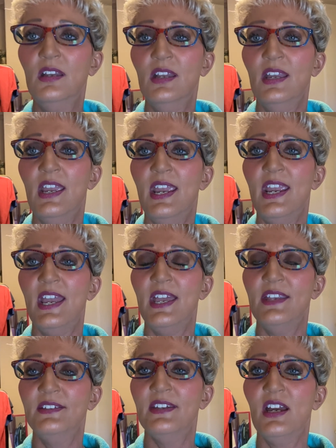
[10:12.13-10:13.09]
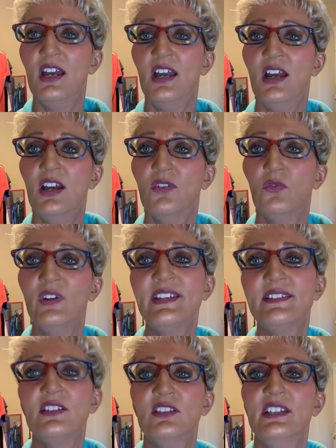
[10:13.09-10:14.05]
And
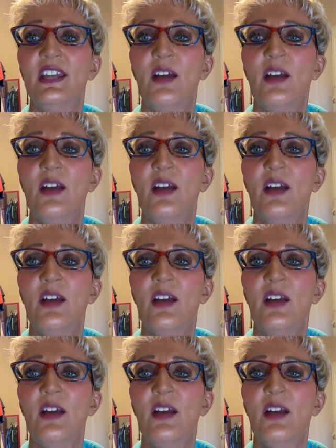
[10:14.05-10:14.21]
recently